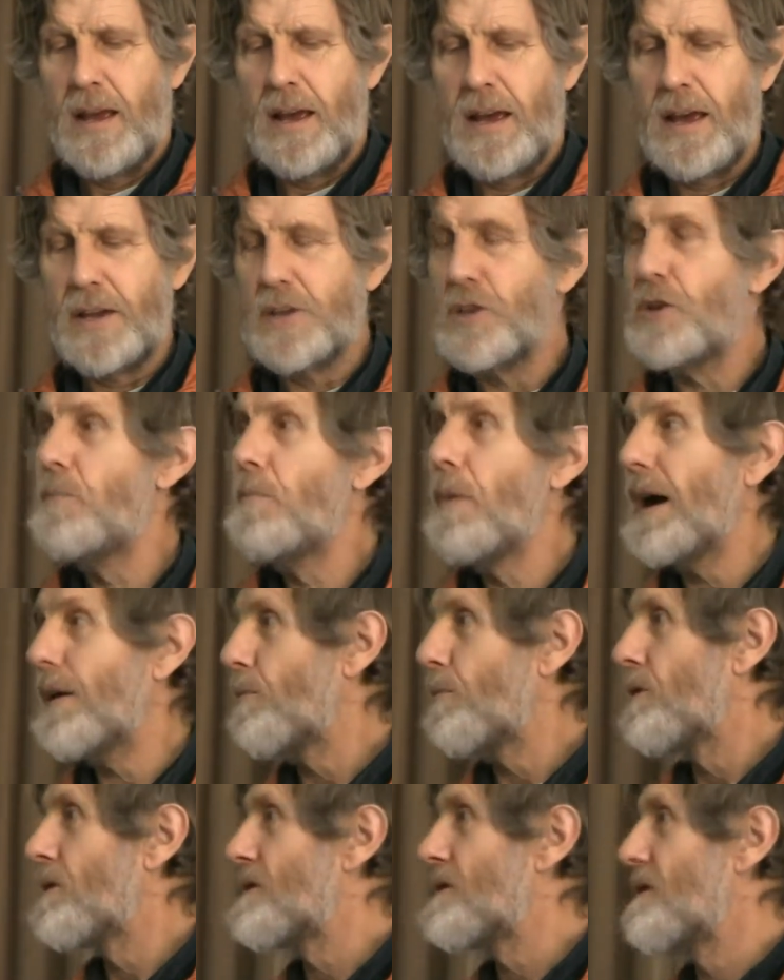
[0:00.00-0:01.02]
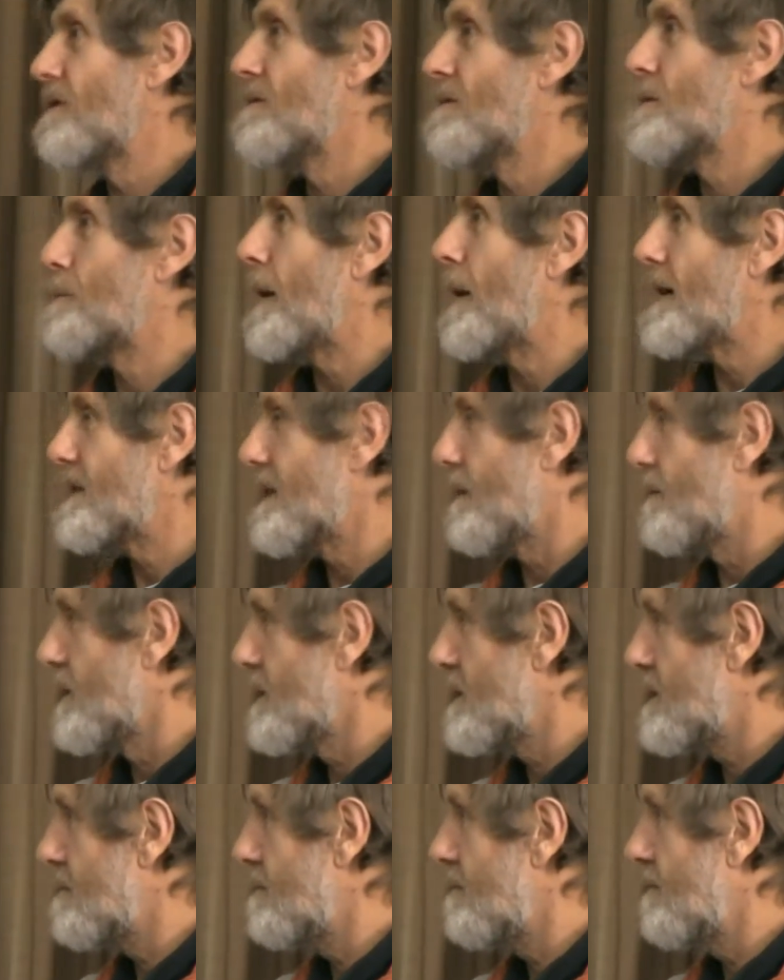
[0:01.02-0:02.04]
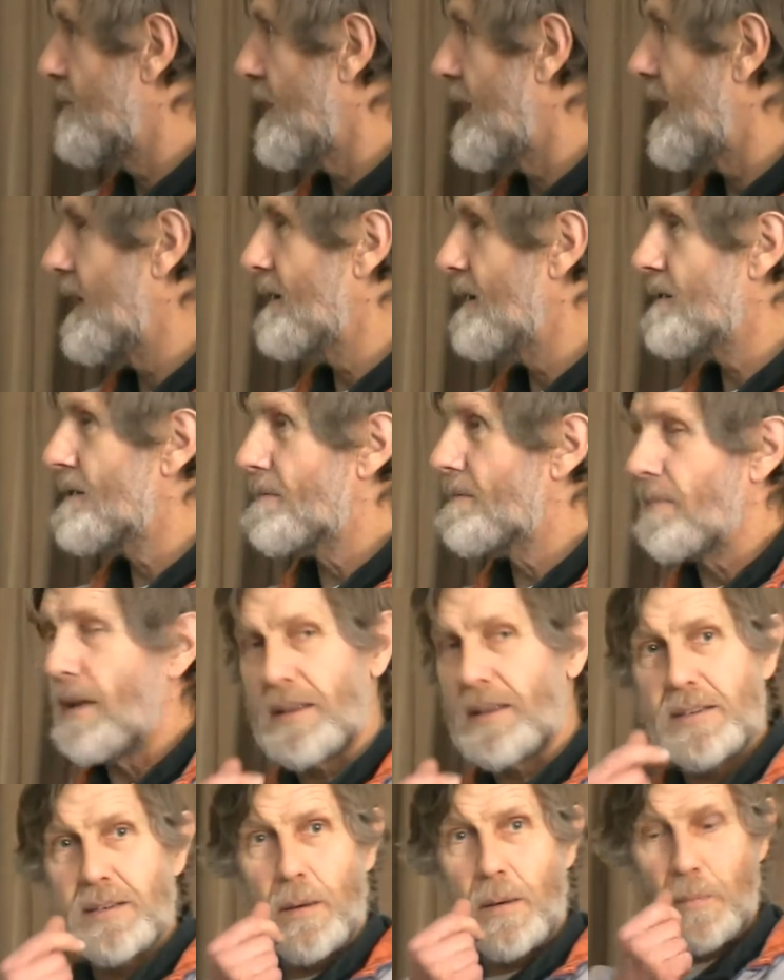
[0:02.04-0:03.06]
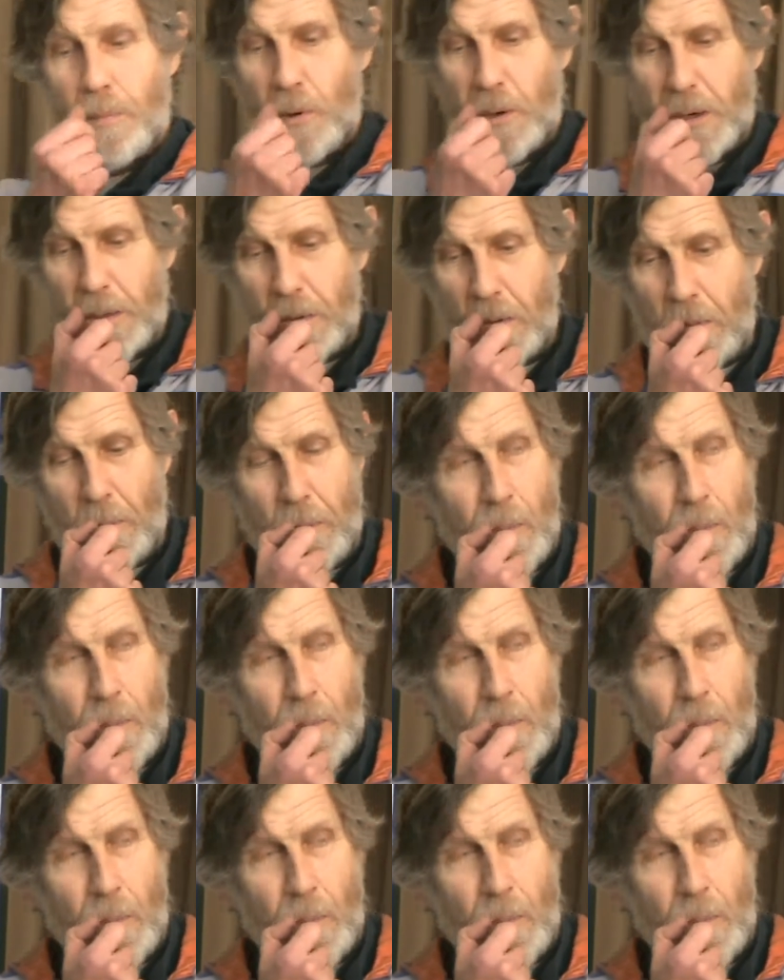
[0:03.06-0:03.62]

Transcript: You might want to spare someone's feelings at some point,